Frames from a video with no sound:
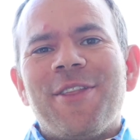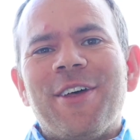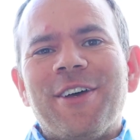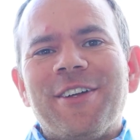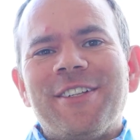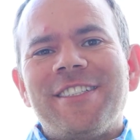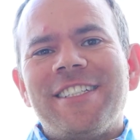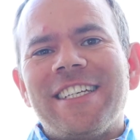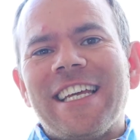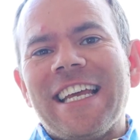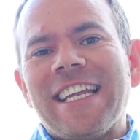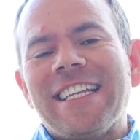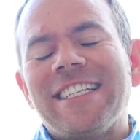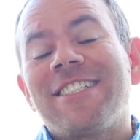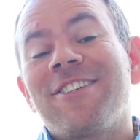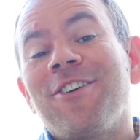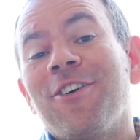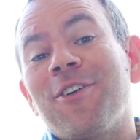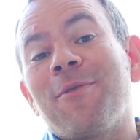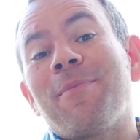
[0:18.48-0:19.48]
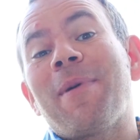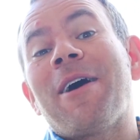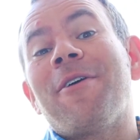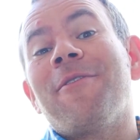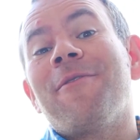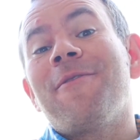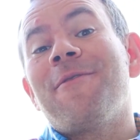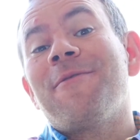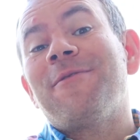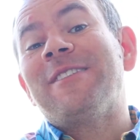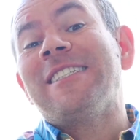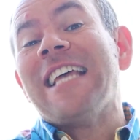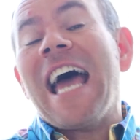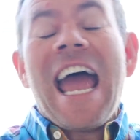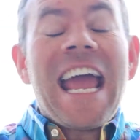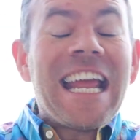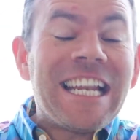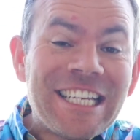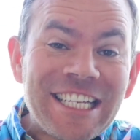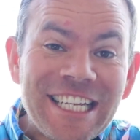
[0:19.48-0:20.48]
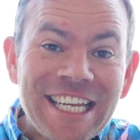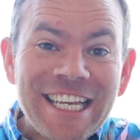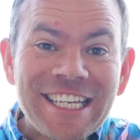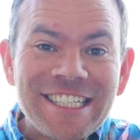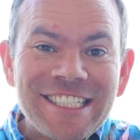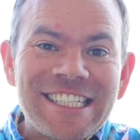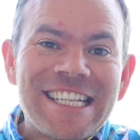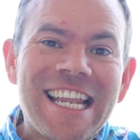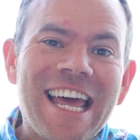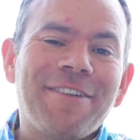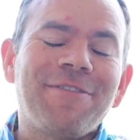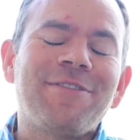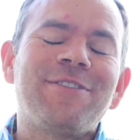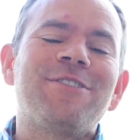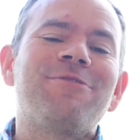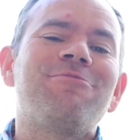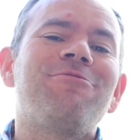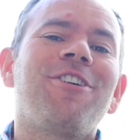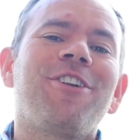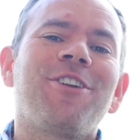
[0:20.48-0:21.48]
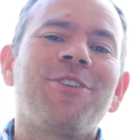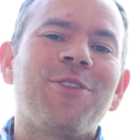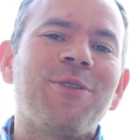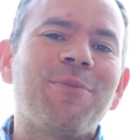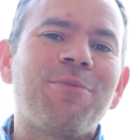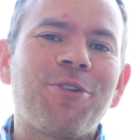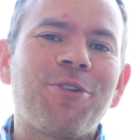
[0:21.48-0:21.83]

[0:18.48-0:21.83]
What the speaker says: that it's got about 10 years left to run on the